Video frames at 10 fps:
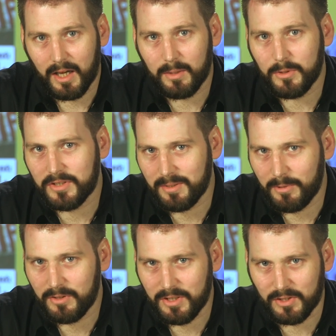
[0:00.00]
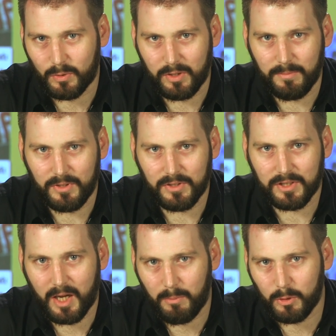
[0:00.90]
And it was similar disagreements,
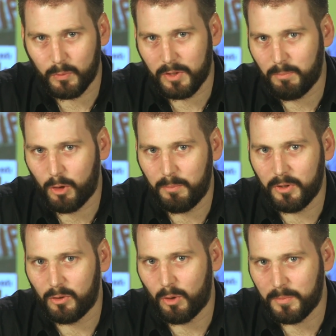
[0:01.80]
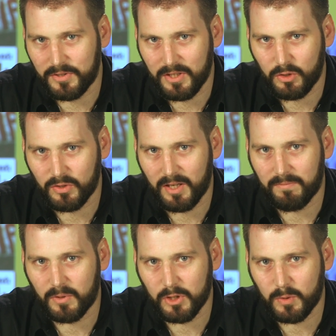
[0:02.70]
coupled with popular opposition,
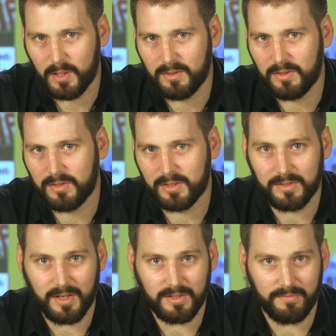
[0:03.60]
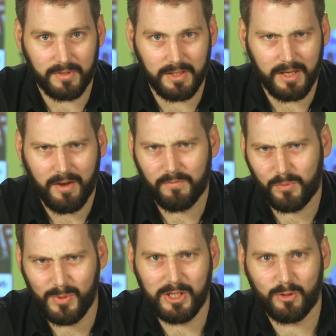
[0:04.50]
that frustrated the success of the
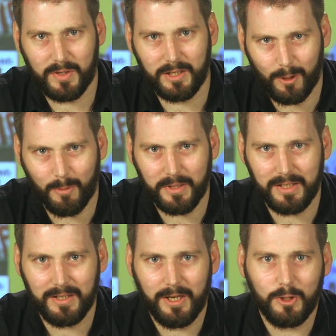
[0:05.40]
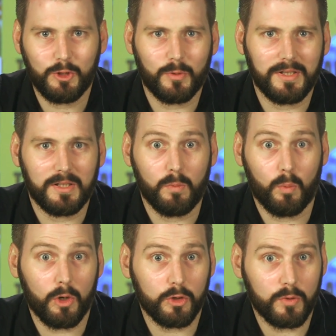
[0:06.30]
free trade lobby during the
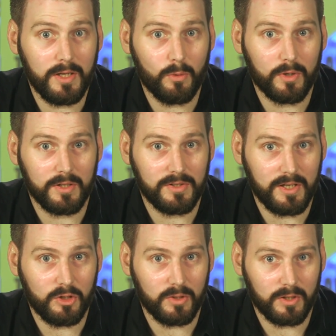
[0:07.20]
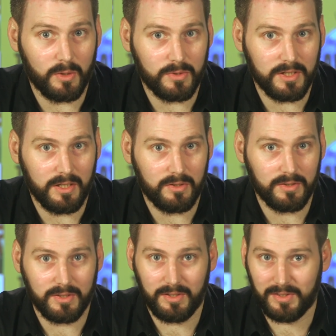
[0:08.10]
World Trade Organization
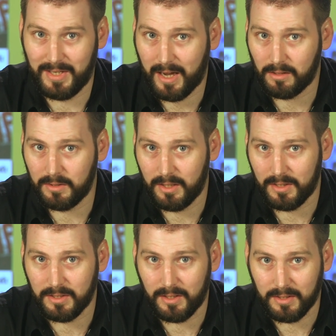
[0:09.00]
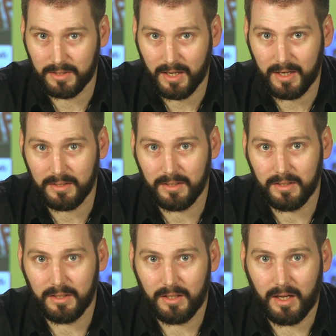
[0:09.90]
negotiations in Seattle in 1999
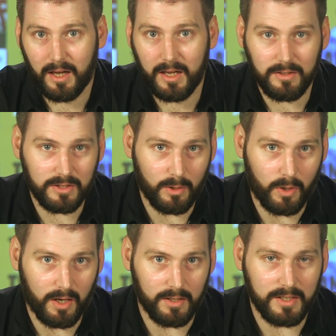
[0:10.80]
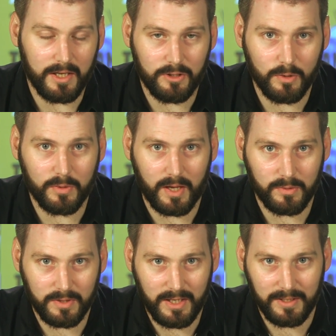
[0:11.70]
and in Doha in
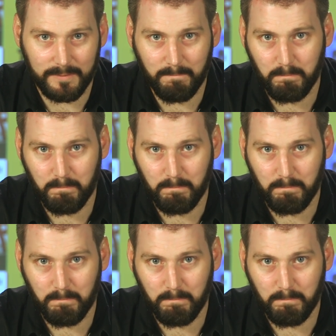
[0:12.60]
2008.